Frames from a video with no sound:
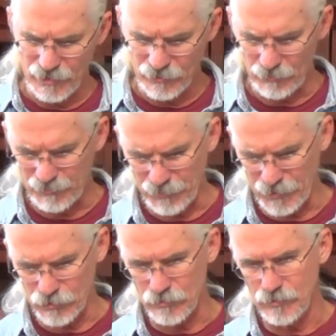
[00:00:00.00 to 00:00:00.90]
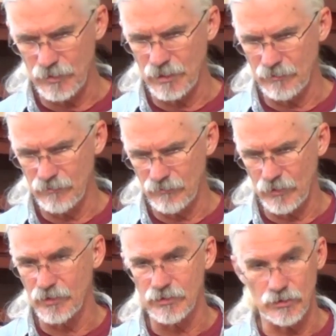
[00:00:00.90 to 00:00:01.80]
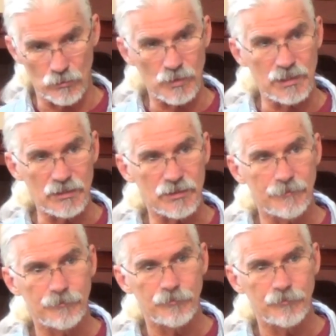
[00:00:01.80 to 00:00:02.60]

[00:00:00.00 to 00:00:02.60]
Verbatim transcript: They'll be punished in various degrees